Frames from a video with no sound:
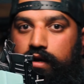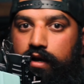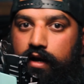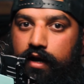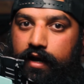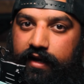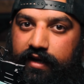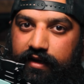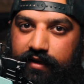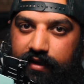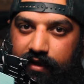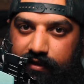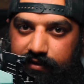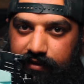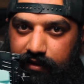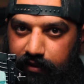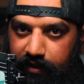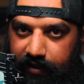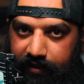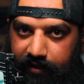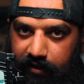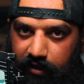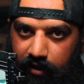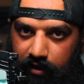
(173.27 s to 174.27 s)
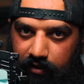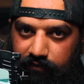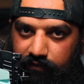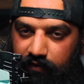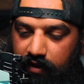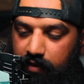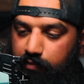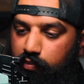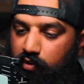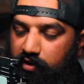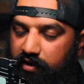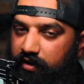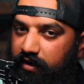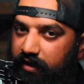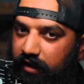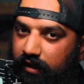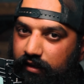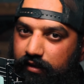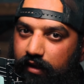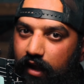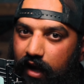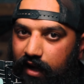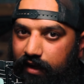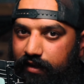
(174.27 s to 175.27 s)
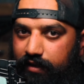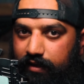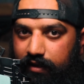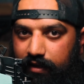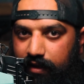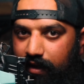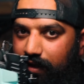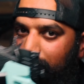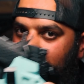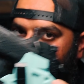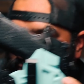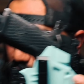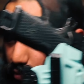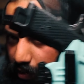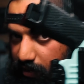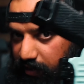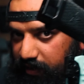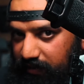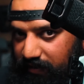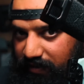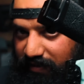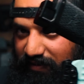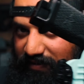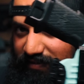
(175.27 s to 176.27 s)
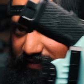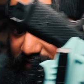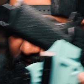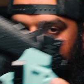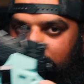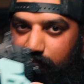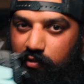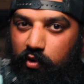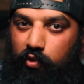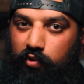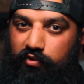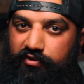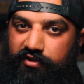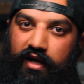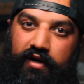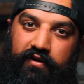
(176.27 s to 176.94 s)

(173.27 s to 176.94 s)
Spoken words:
I can take that light off and put it on a Glock, and it'll work in this same holster.